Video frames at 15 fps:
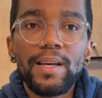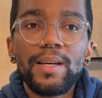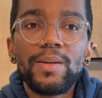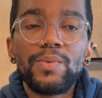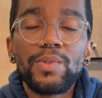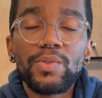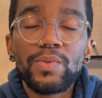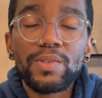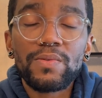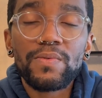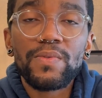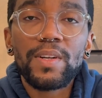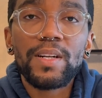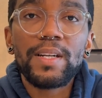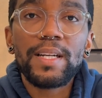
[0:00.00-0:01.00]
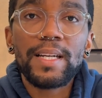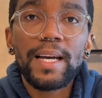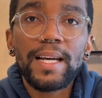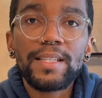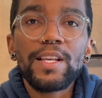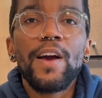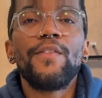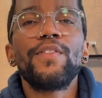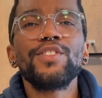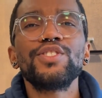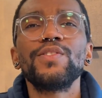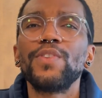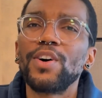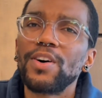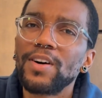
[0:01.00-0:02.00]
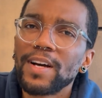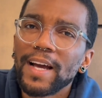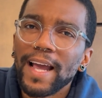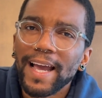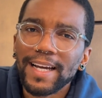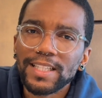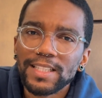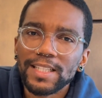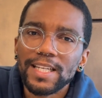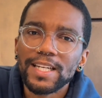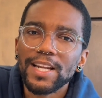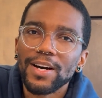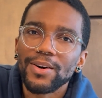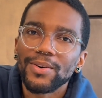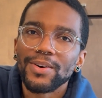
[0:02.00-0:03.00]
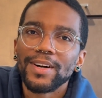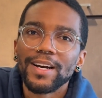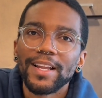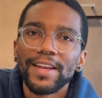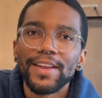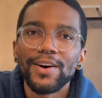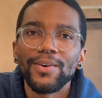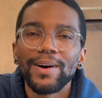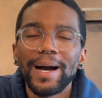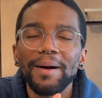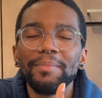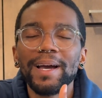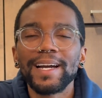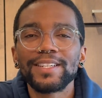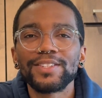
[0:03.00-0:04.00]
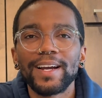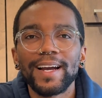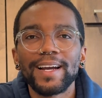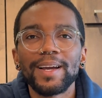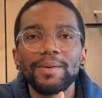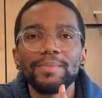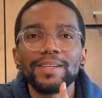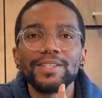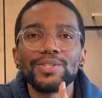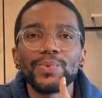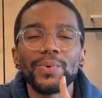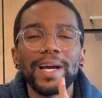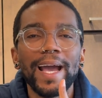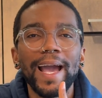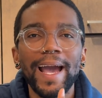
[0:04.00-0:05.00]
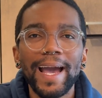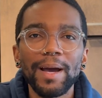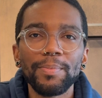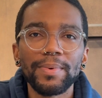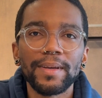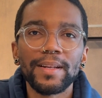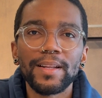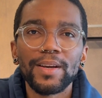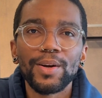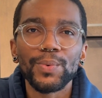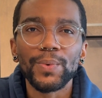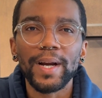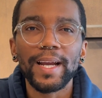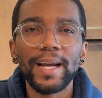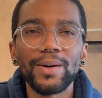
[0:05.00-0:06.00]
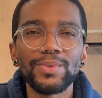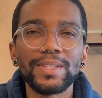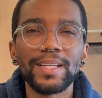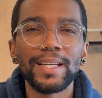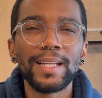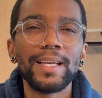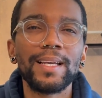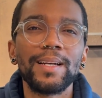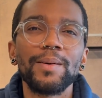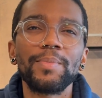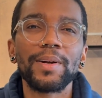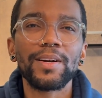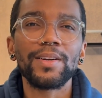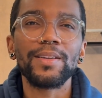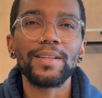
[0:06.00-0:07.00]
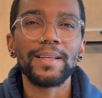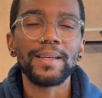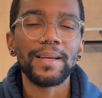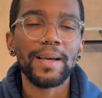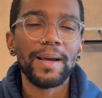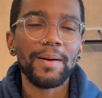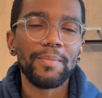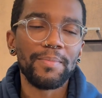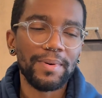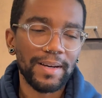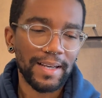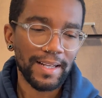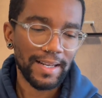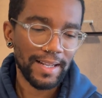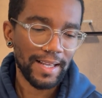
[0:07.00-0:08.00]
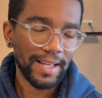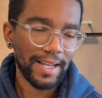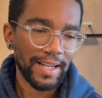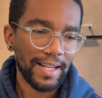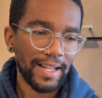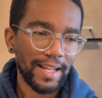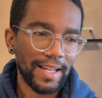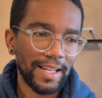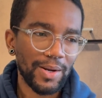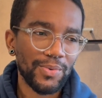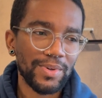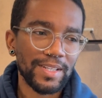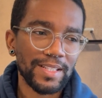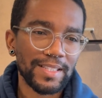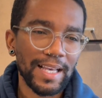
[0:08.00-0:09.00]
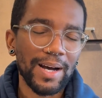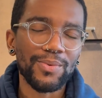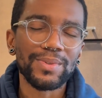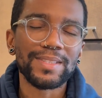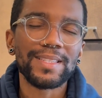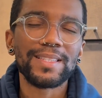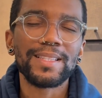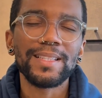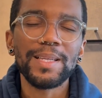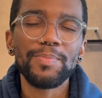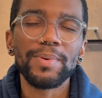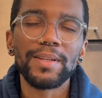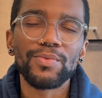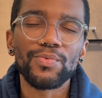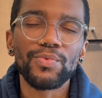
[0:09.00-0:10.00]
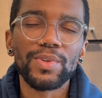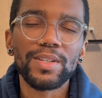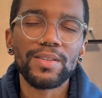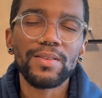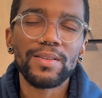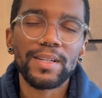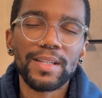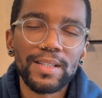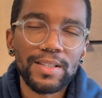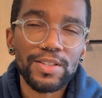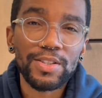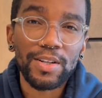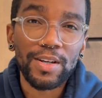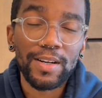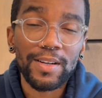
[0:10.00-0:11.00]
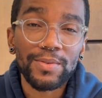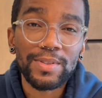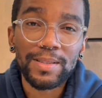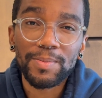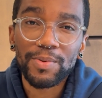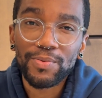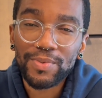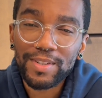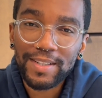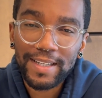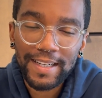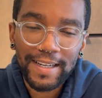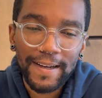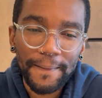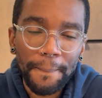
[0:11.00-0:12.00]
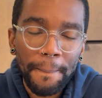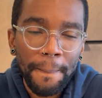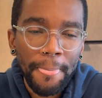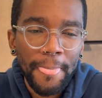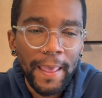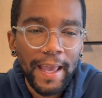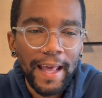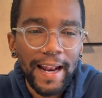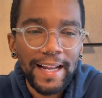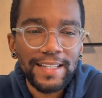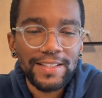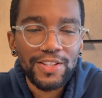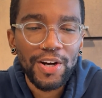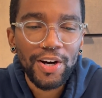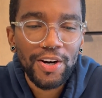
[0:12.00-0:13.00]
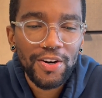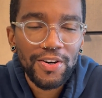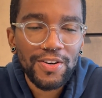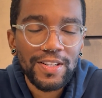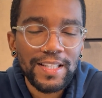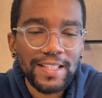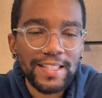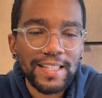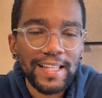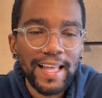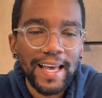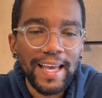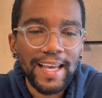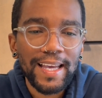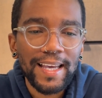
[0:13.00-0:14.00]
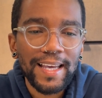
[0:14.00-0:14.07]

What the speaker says: which was very nice. First of all, actually, no, I backtracked because what happened, right? I was gonna get up early, but I was sleeping real good, y'all. I was sleeping real good. And I just heard this like